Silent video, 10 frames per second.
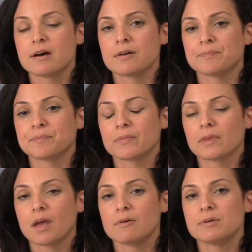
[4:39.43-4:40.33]

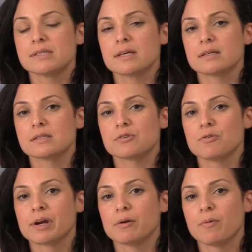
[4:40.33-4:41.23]
Um, I always think it's a
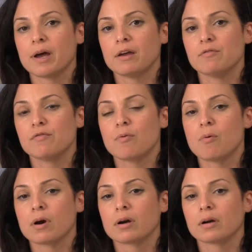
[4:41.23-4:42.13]
great way
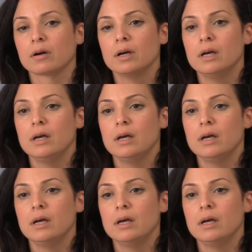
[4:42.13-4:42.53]
for